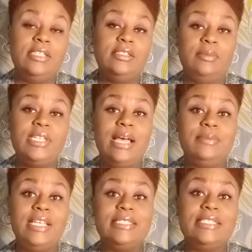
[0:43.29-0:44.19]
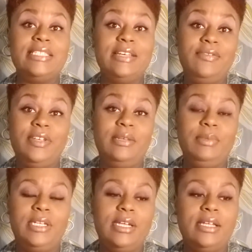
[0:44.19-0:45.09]
Sometimes that's a toughie
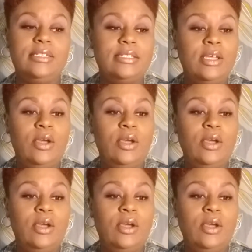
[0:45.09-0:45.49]
because